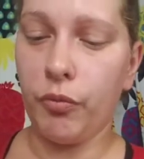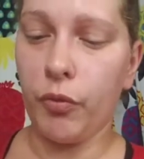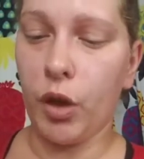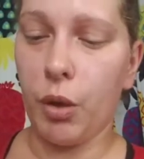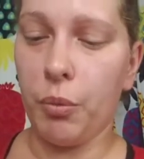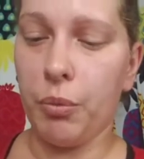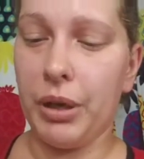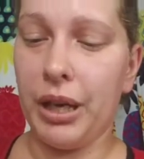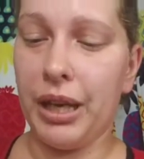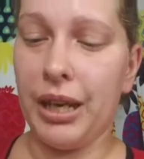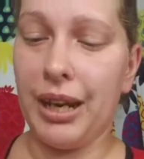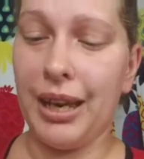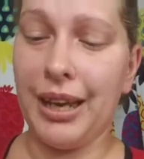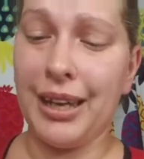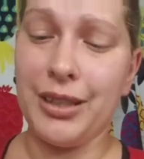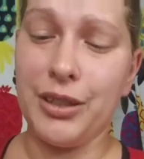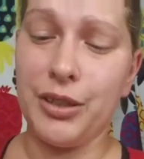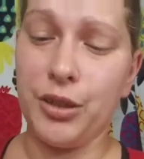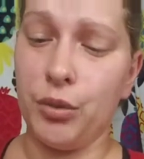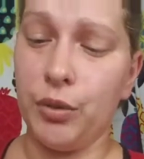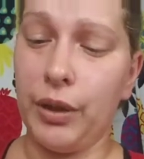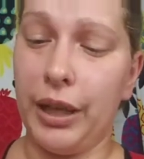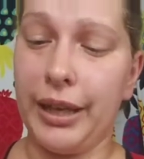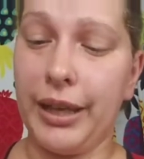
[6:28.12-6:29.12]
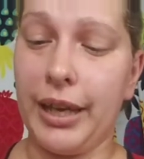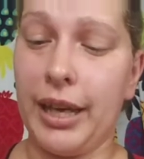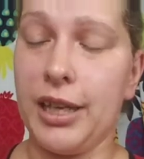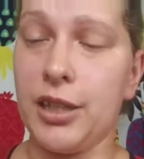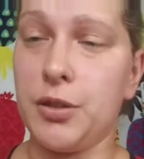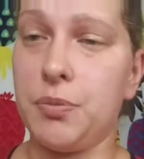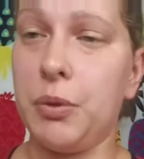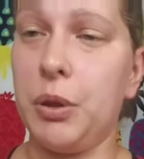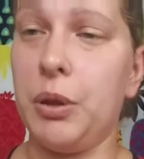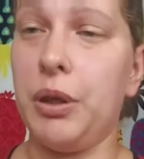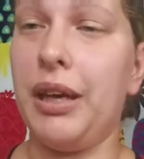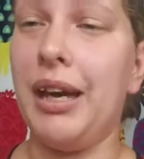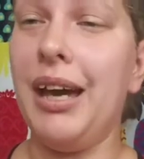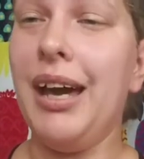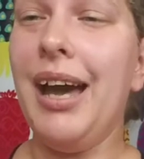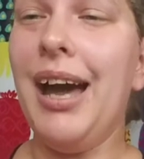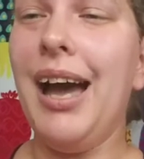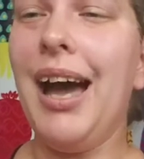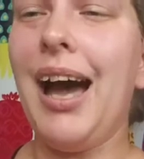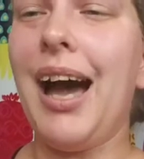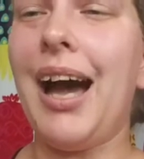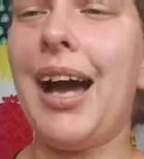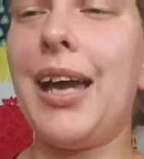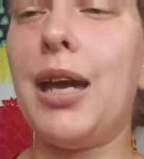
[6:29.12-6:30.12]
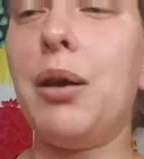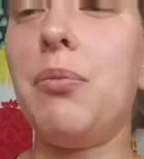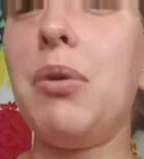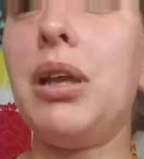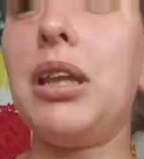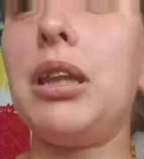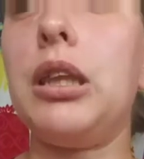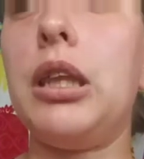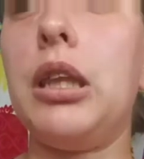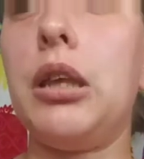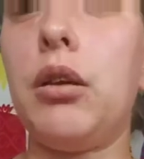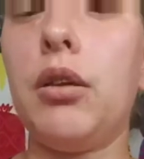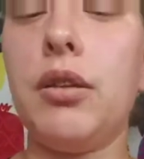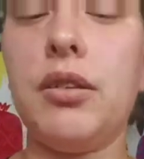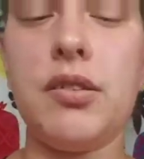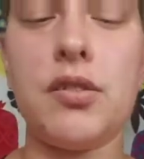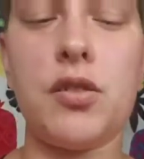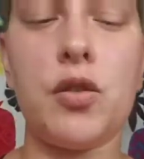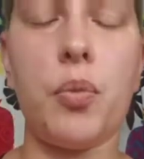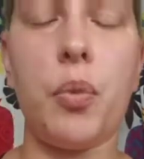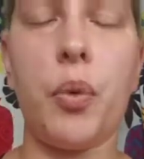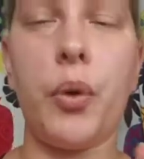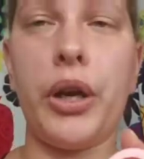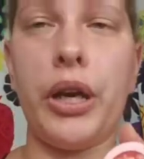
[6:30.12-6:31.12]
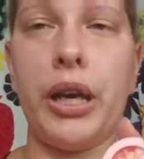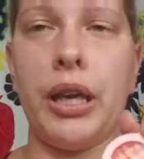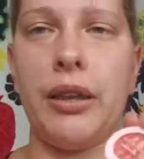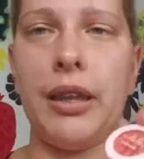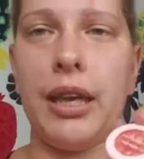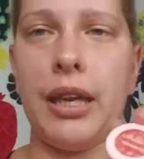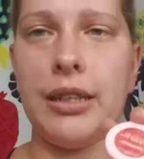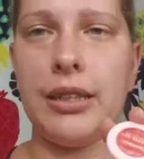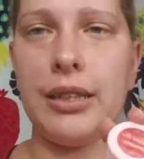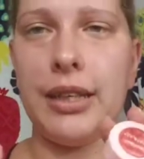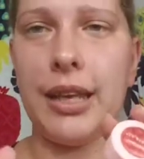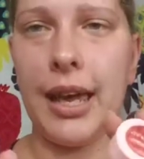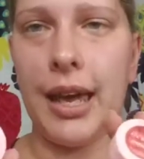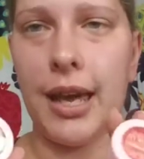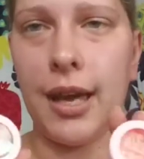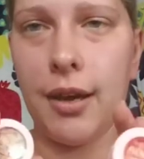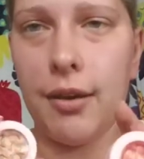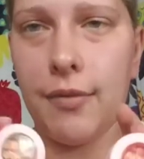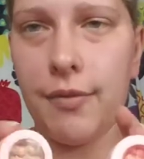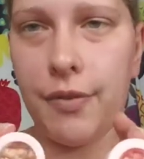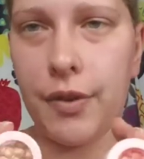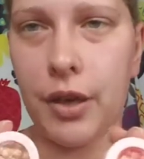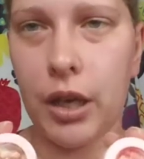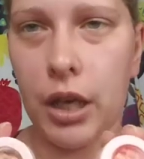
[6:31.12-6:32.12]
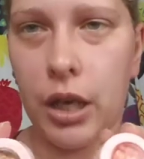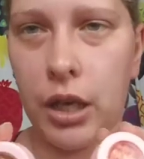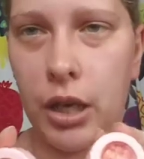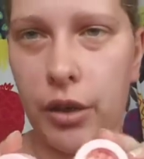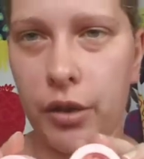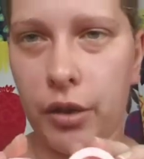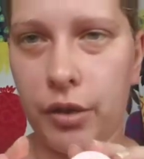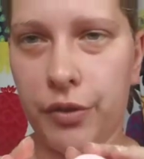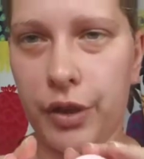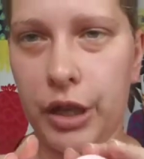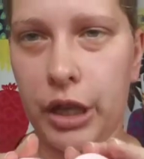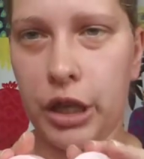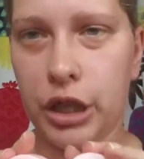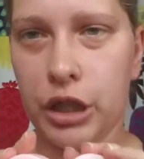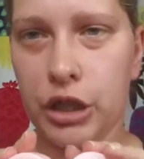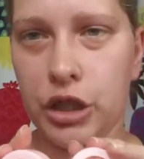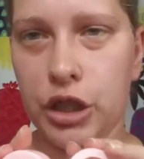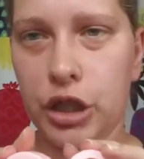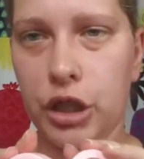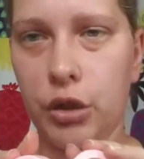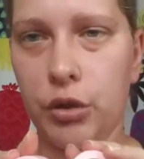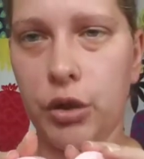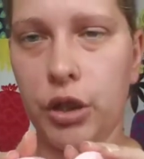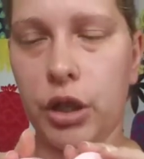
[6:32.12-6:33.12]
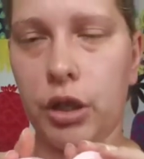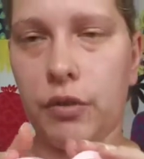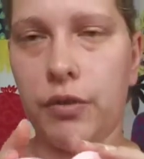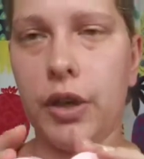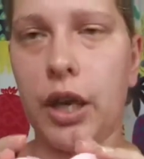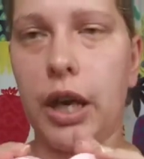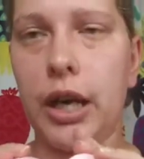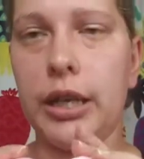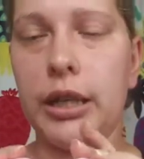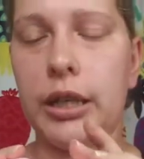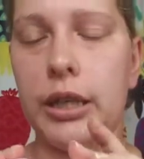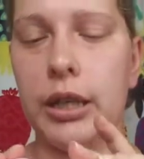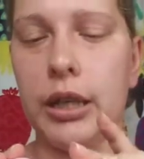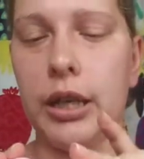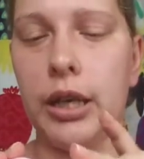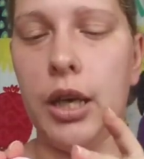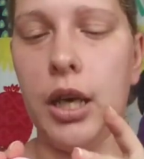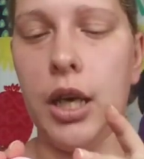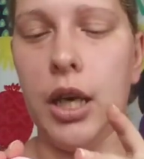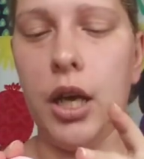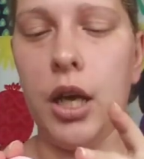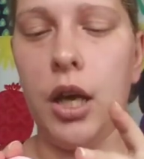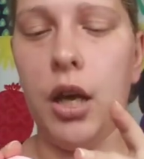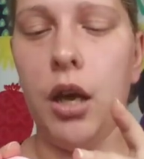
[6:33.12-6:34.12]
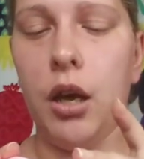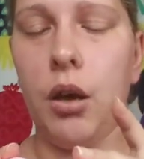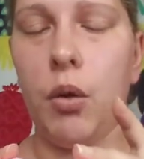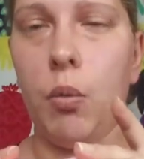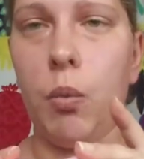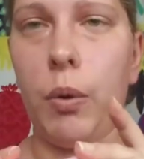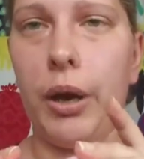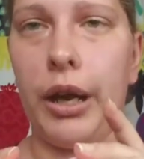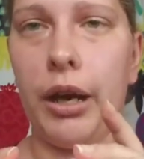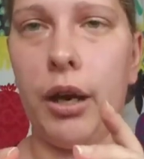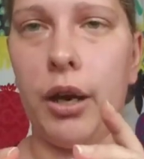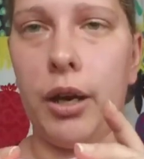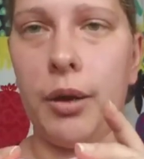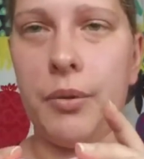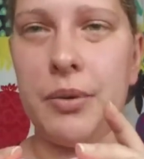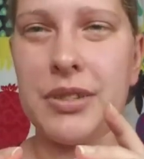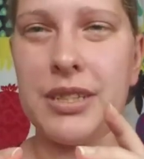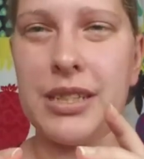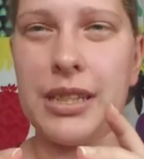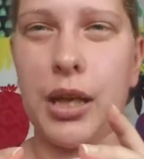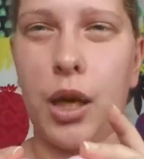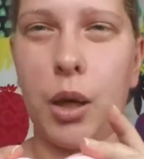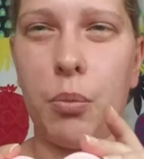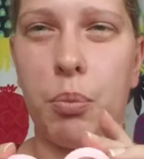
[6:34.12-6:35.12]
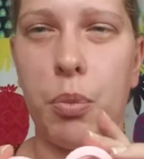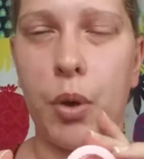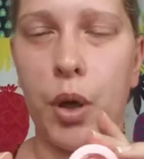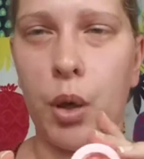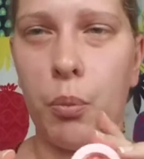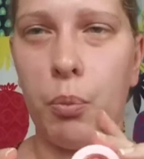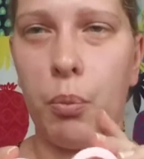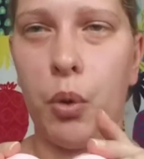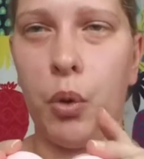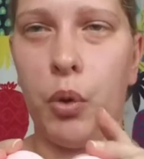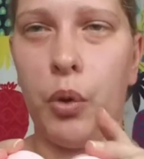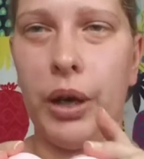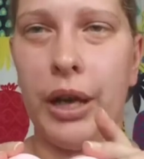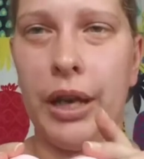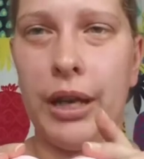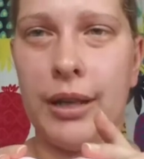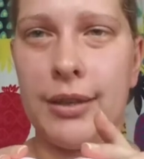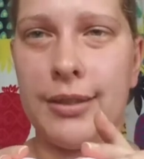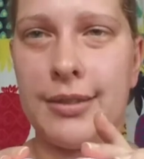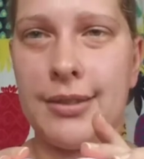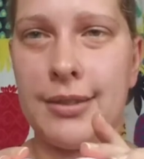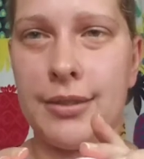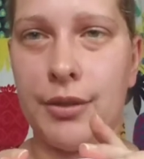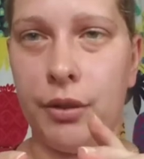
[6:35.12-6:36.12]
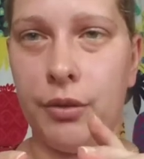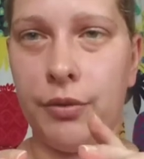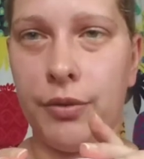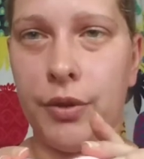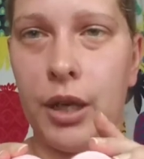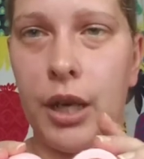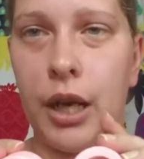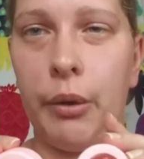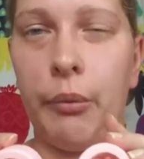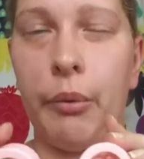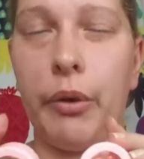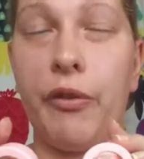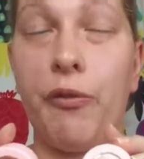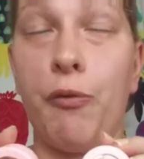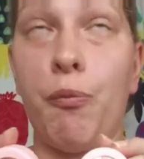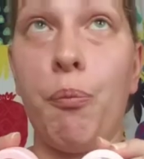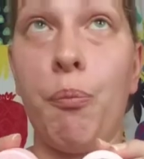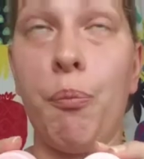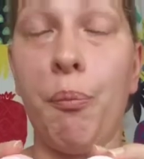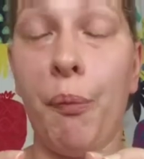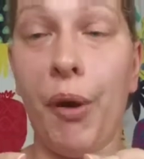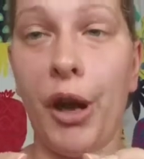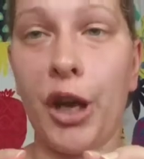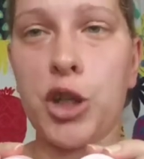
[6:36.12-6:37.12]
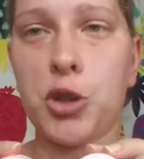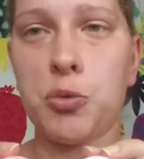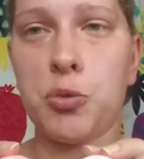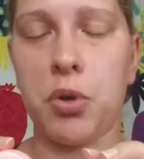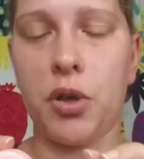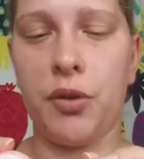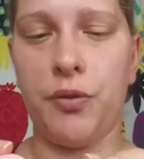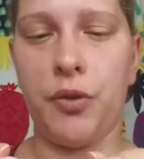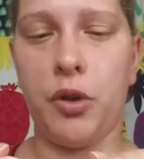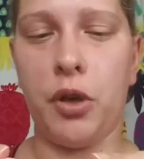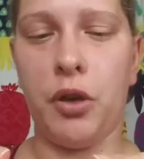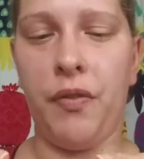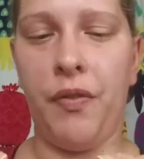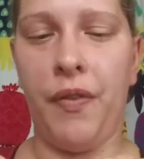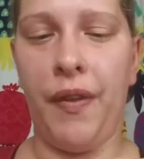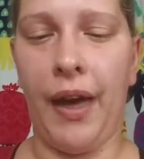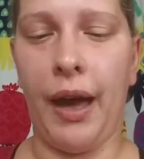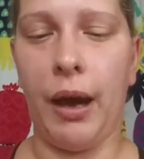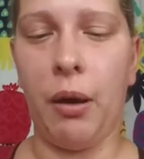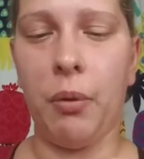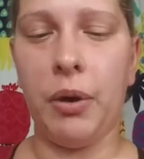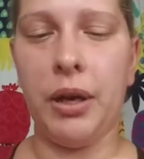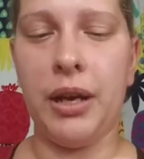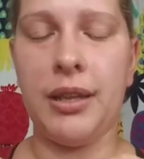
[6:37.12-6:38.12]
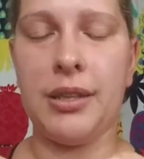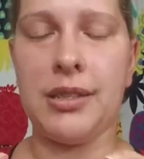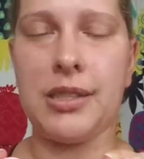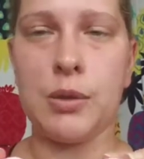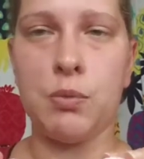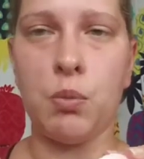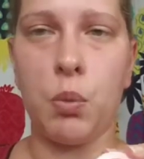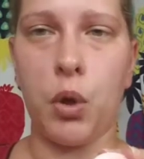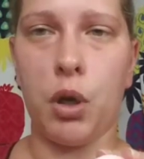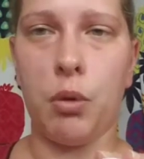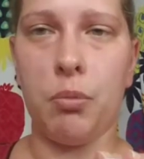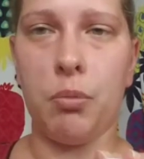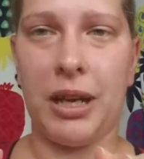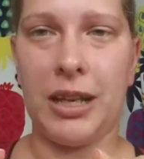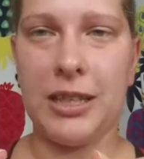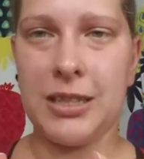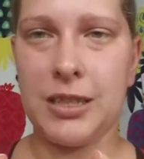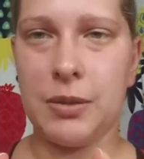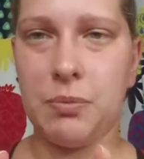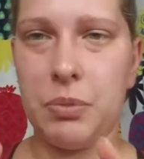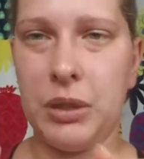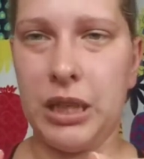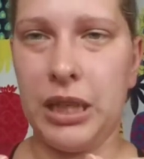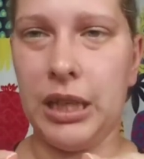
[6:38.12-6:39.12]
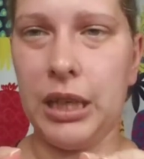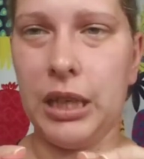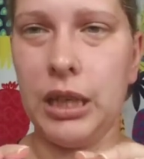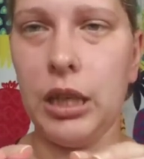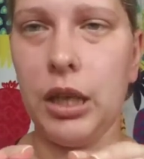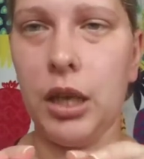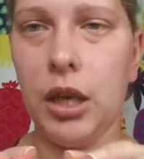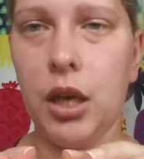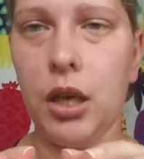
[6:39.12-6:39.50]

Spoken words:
But I do like Ace Beauty. I am a little disappointed. They did have another variation you could have gotten where it was like a purple and a silver. I would have much preferred that one. It's more my speed.